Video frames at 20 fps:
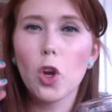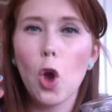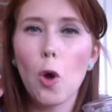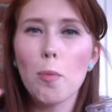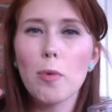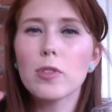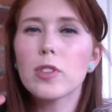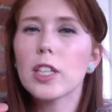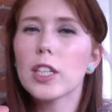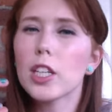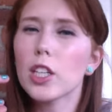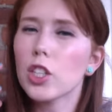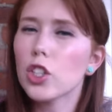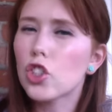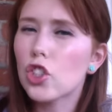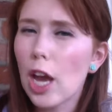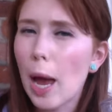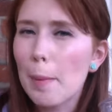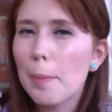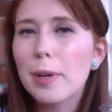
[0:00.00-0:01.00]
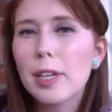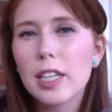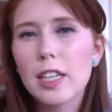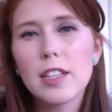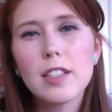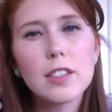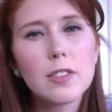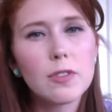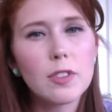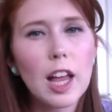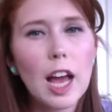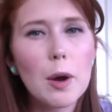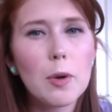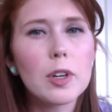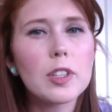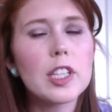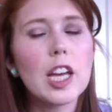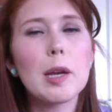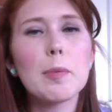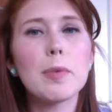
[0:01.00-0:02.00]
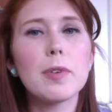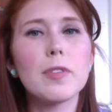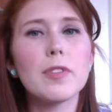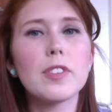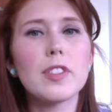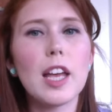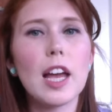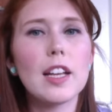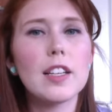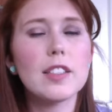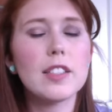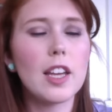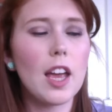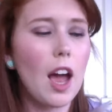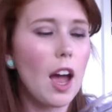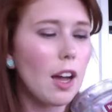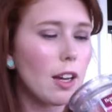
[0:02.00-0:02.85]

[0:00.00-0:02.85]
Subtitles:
almost like Japanese flower type of scent.